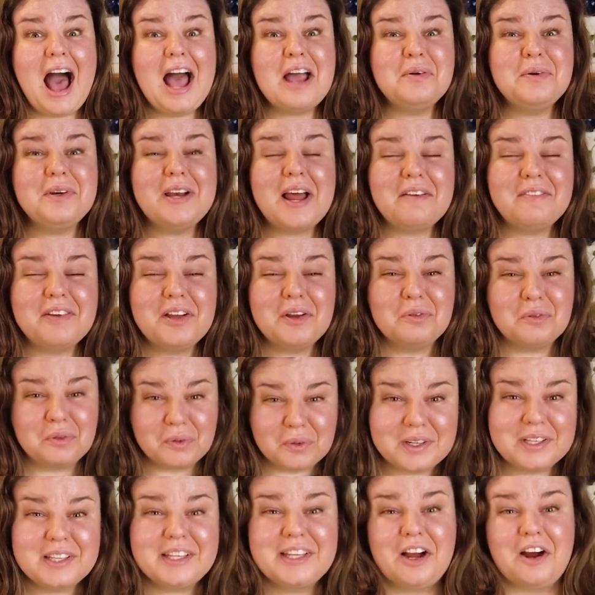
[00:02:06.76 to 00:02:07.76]
I would have a
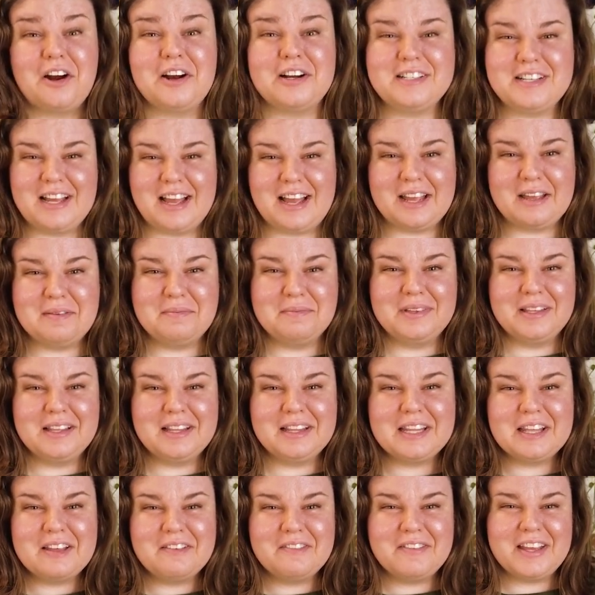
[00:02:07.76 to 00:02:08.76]
really hard time
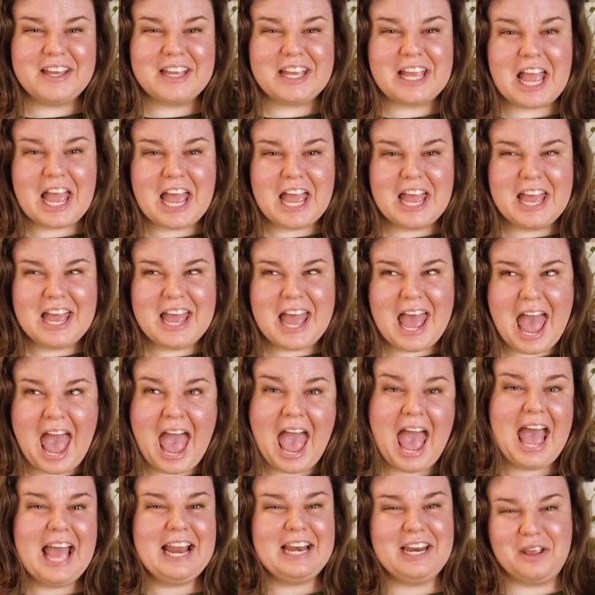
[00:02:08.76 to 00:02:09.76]
living
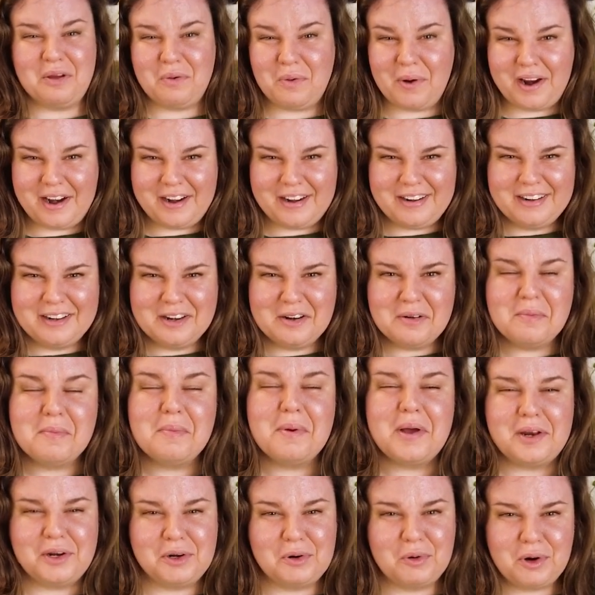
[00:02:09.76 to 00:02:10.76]
anywhere
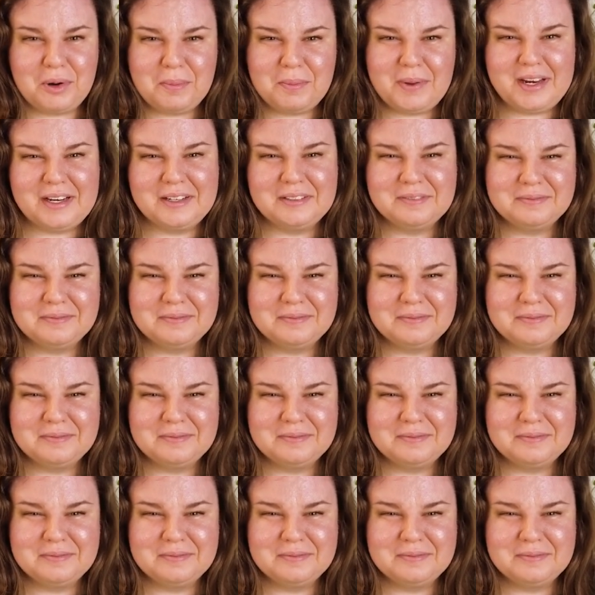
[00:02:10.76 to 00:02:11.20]
but Norman.